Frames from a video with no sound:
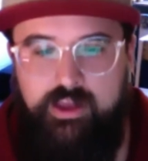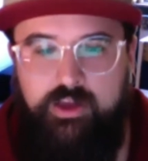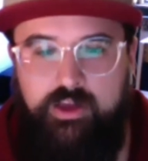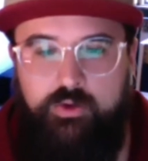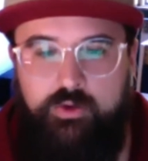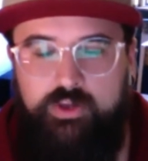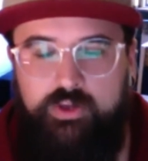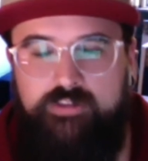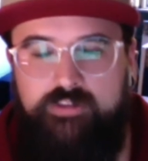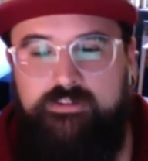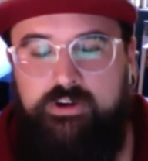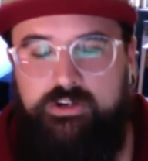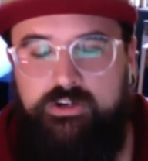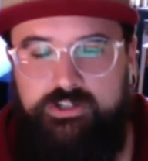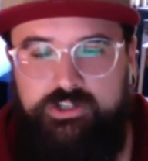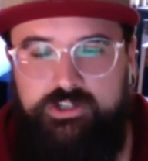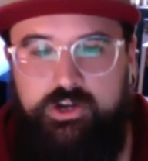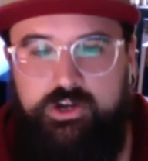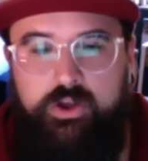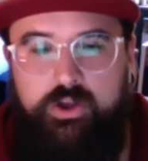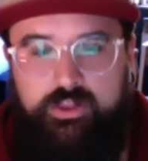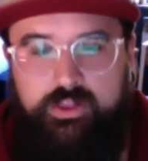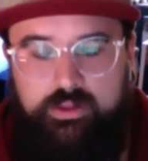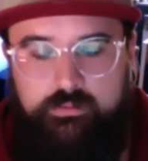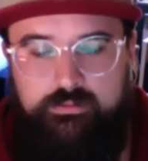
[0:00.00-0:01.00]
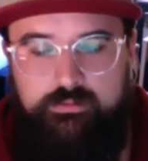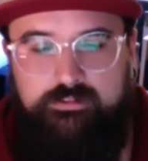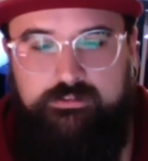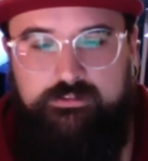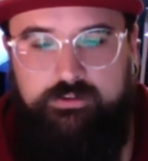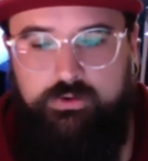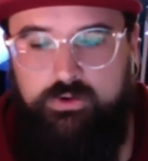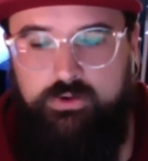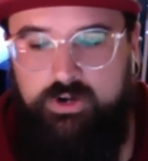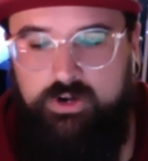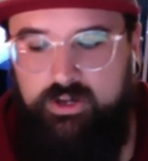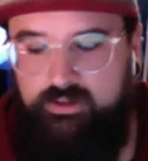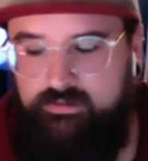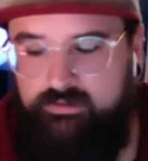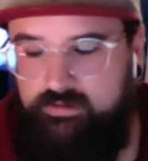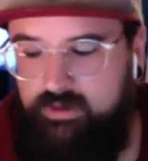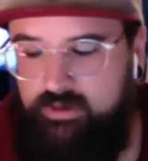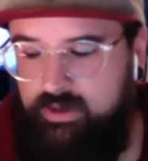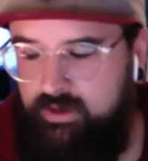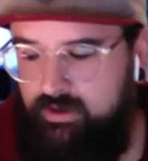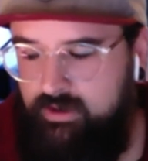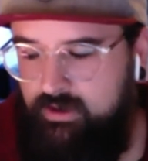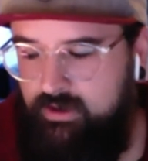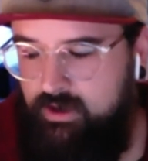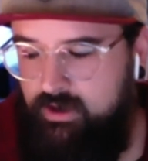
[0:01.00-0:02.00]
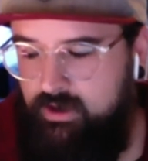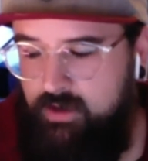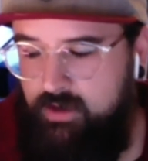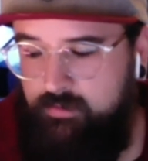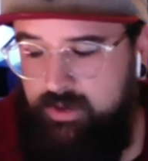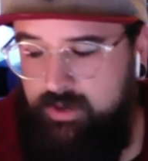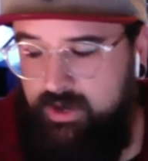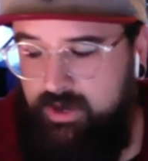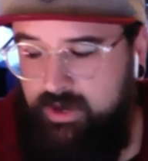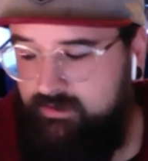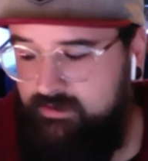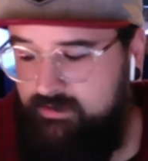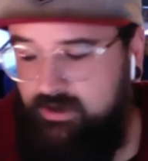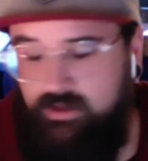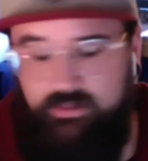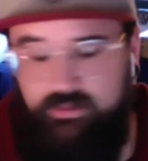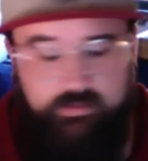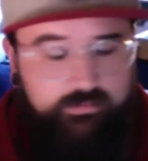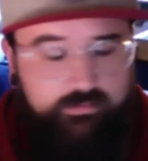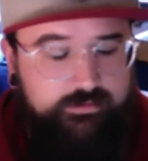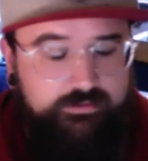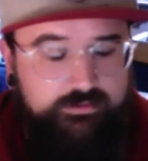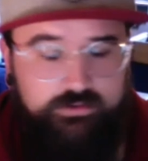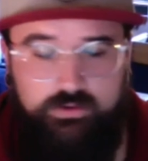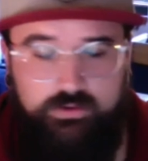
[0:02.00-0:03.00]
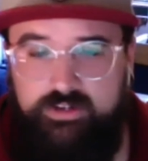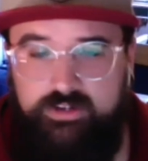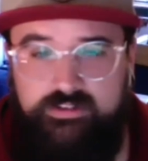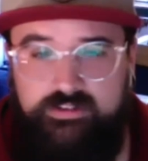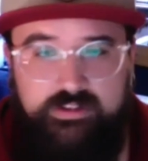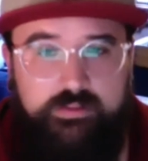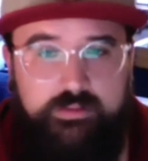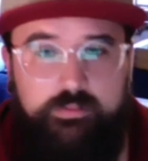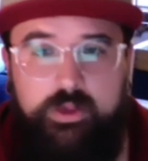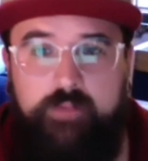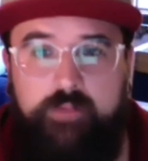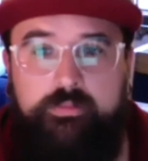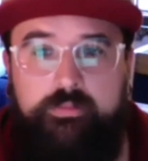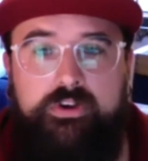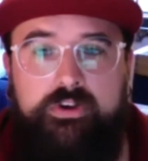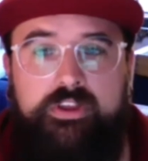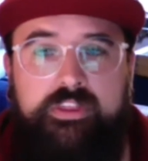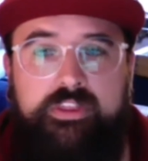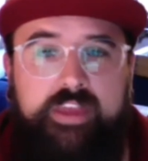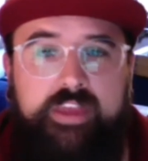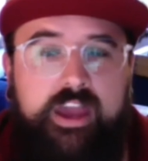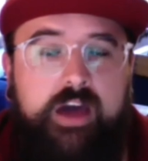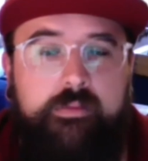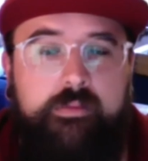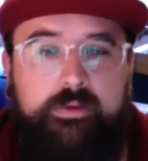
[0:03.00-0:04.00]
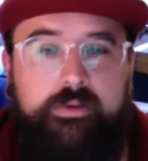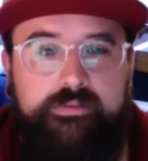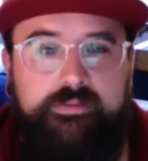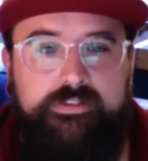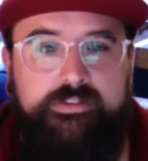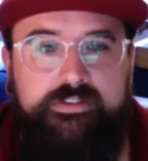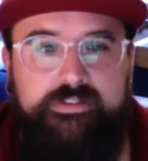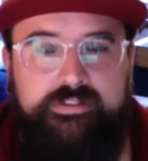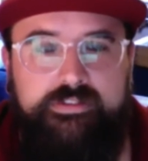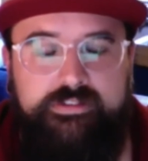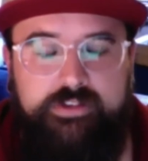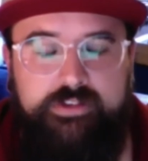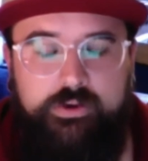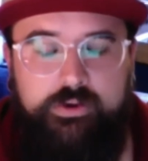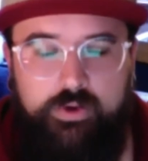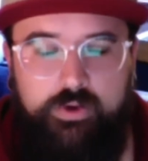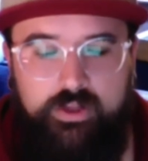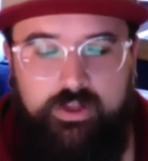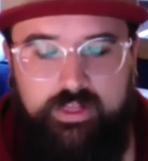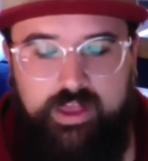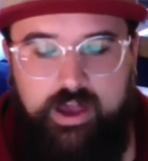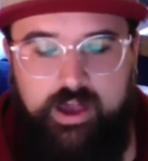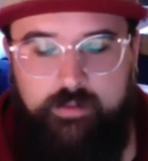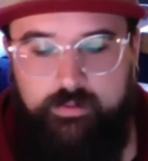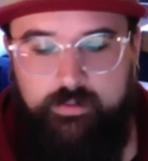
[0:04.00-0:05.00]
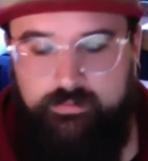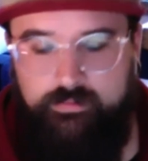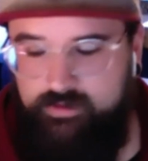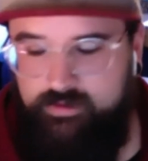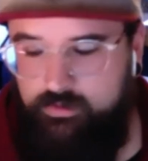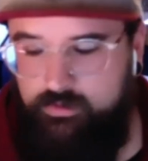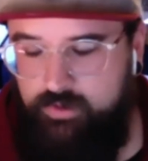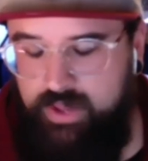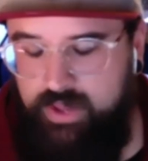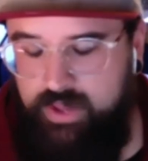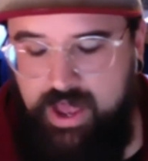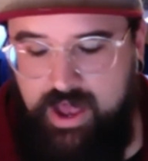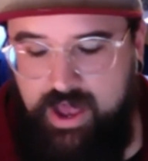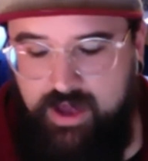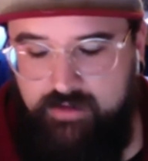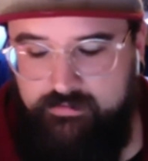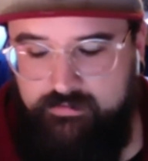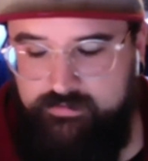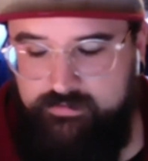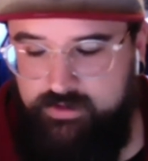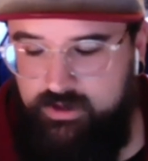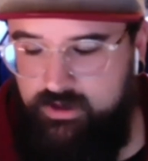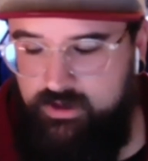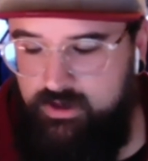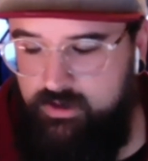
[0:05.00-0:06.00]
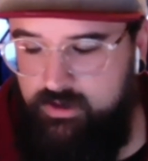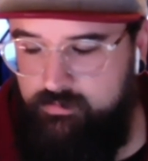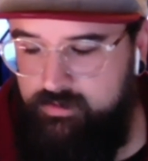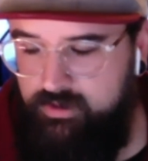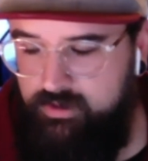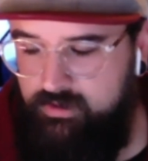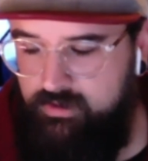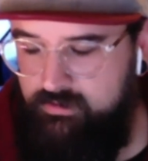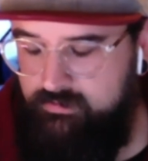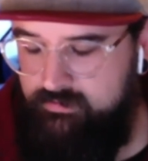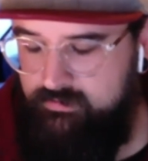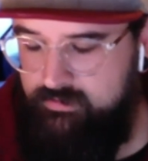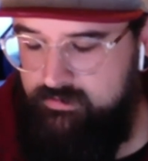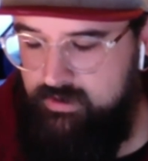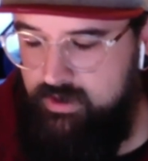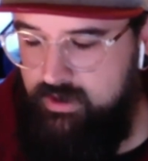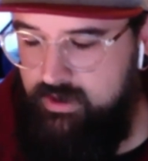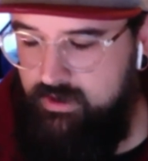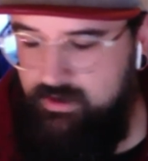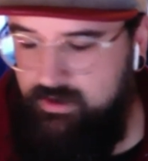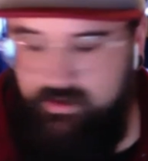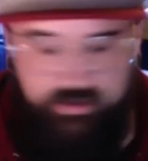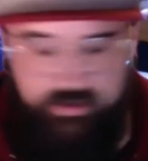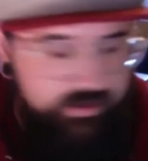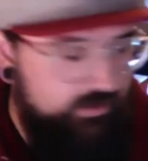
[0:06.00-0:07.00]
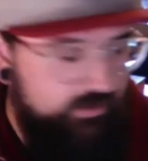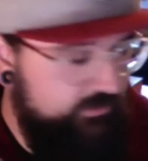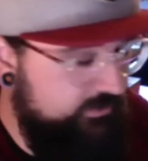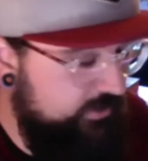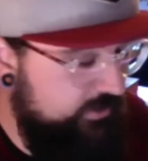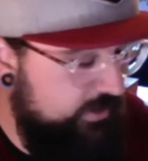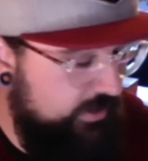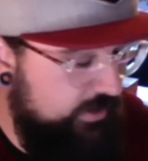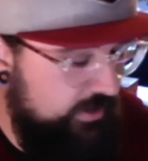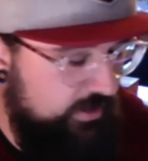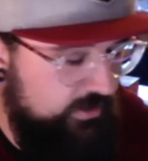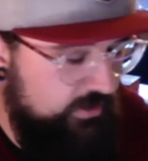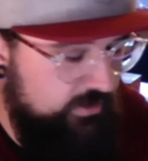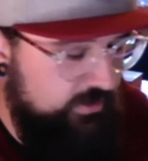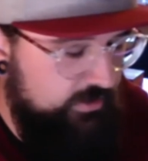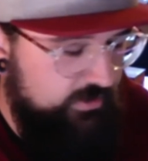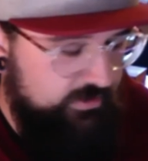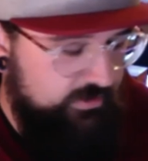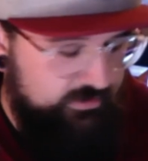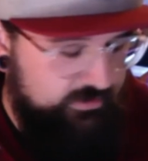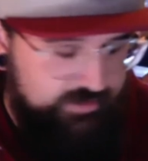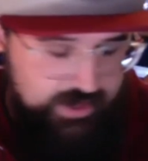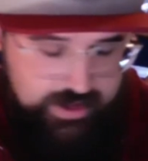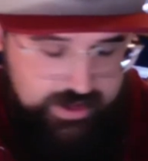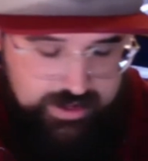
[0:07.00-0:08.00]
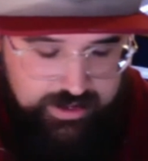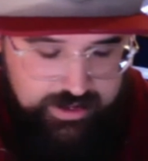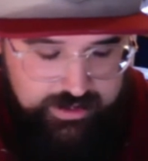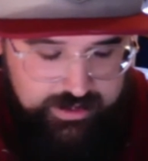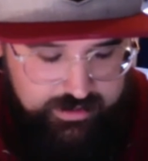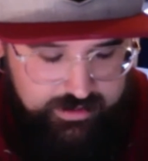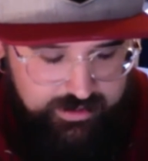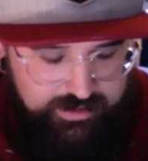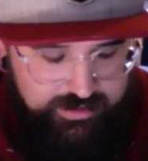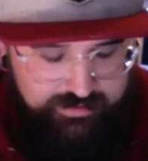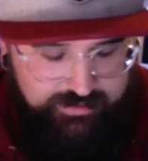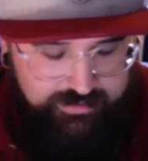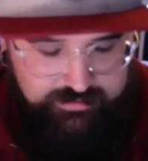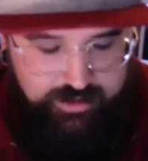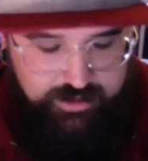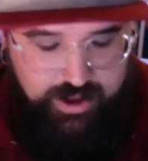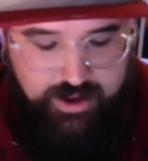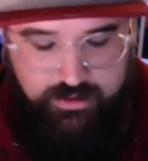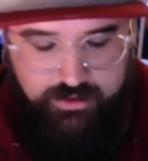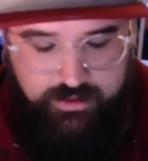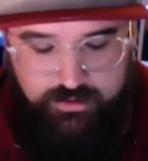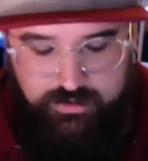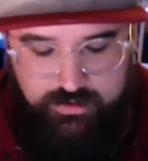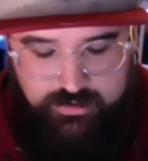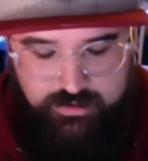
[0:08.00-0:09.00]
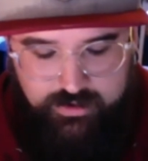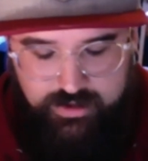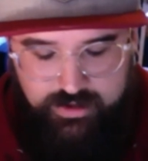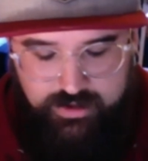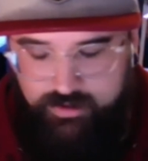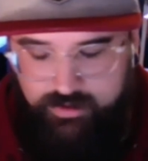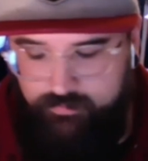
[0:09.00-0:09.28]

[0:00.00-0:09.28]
We start showing them stories. And I tell them stories of the people in the albums. So one of the albums that we have is Diana and Tyler.